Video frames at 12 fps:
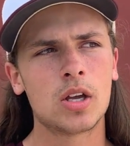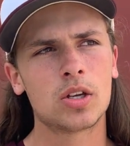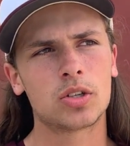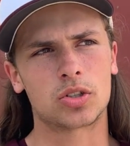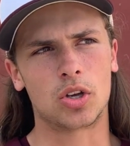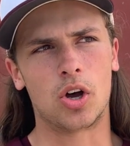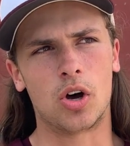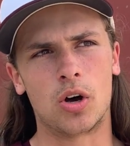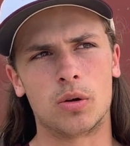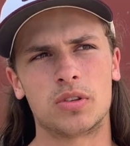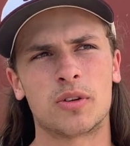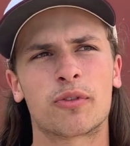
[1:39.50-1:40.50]

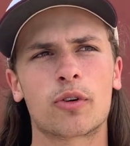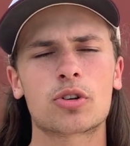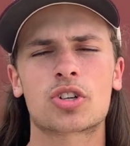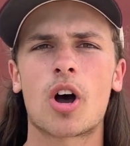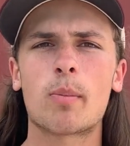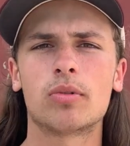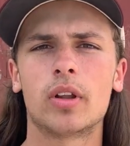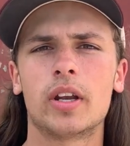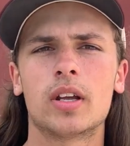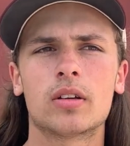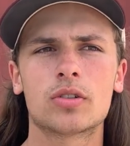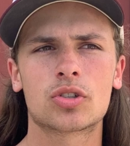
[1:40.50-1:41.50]
So the first couple
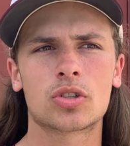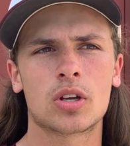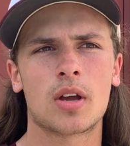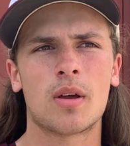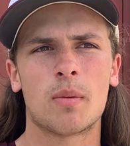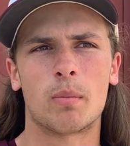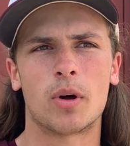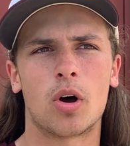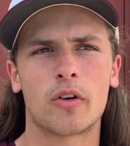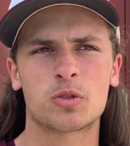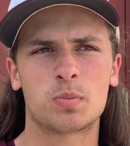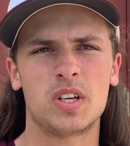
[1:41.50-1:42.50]
innings, my
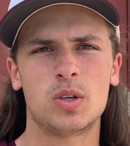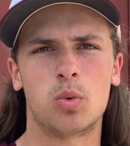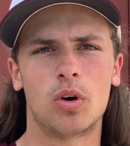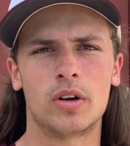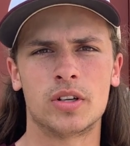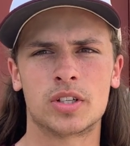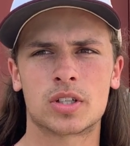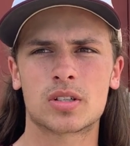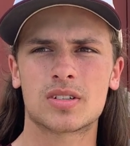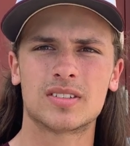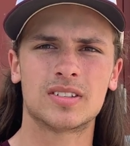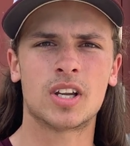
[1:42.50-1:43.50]
off speed
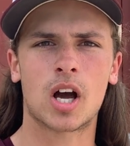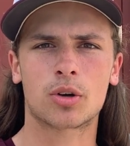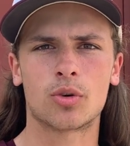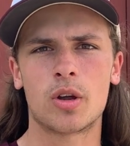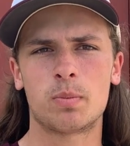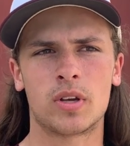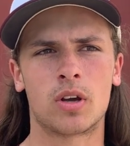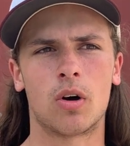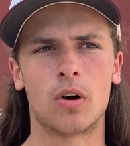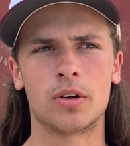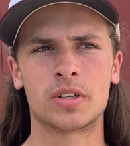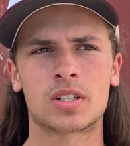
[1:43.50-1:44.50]
was not great
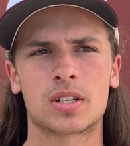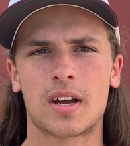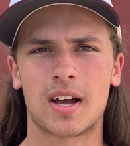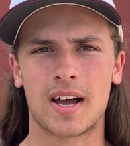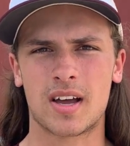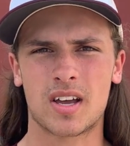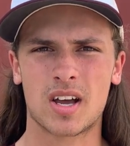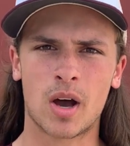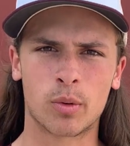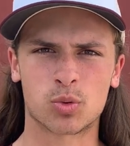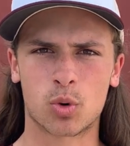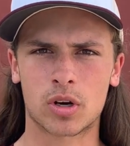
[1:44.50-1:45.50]
because
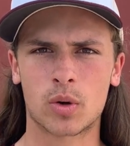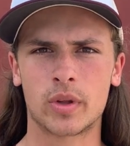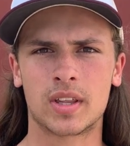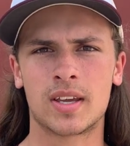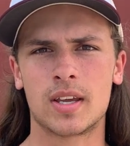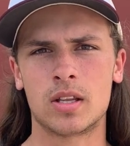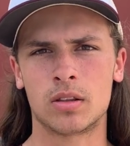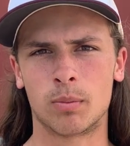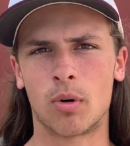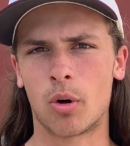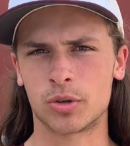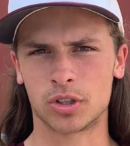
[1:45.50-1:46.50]
was working with the heat and the
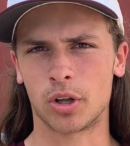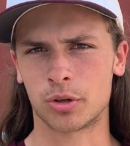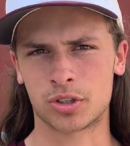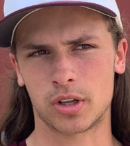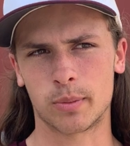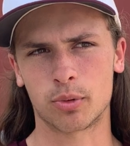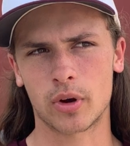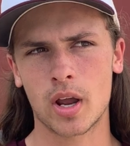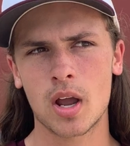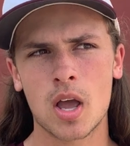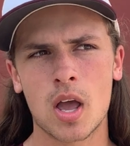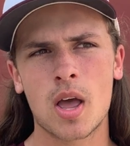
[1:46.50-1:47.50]
ball was a little slippery.
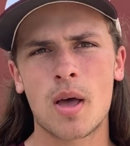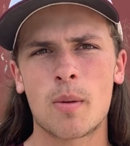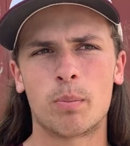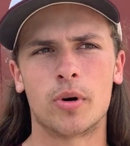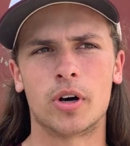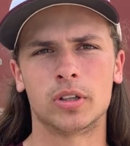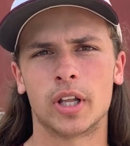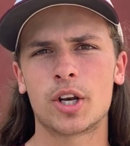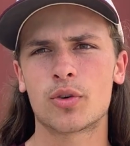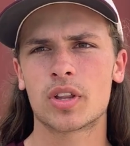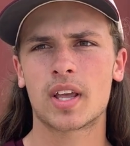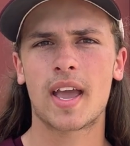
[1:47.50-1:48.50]
Mm -hmm. But later
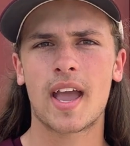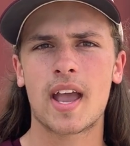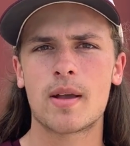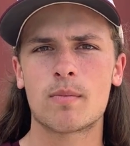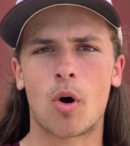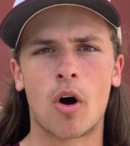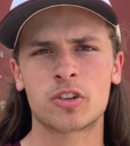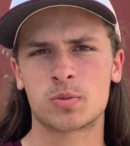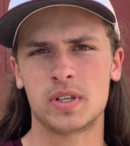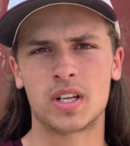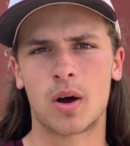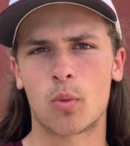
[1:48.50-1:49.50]
in the game, all
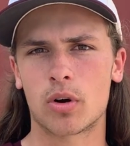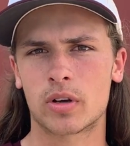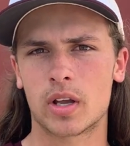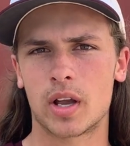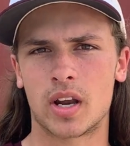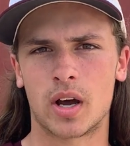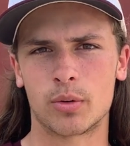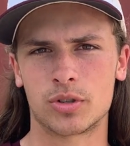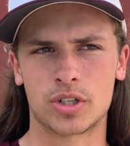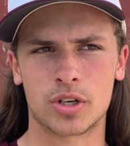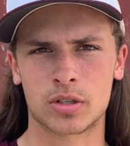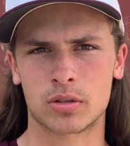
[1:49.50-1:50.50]
speed got working and I was
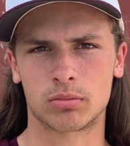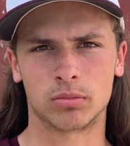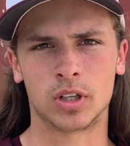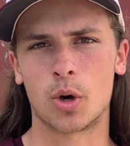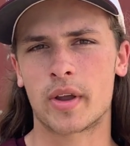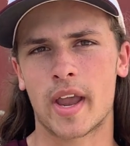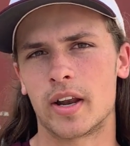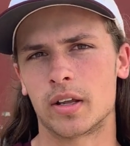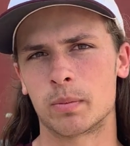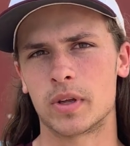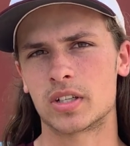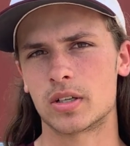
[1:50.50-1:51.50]
just locating
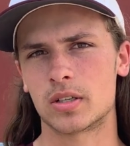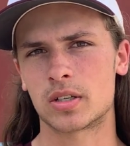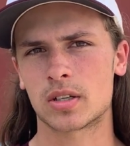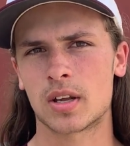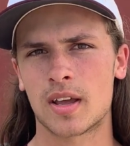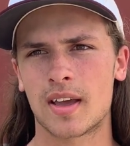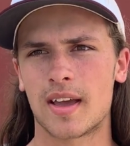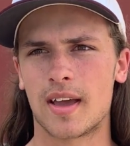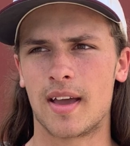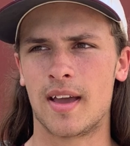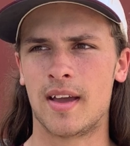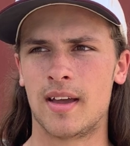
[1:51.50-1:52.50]
pitches,
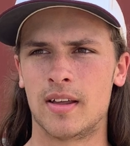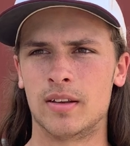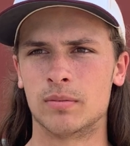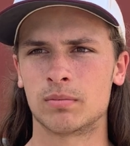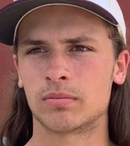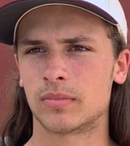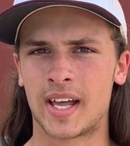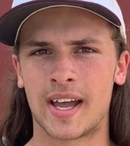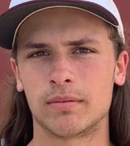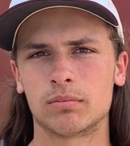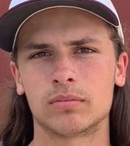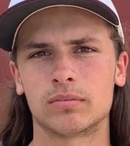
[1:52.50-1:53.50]
and that
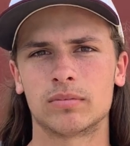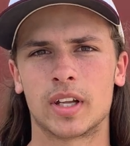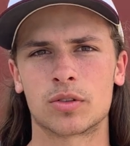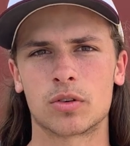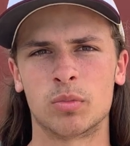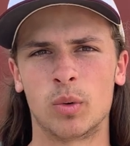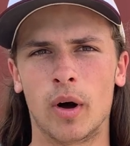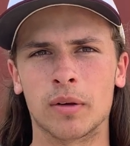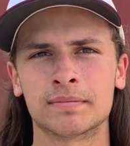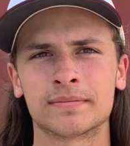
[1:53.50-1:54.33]
that served me well.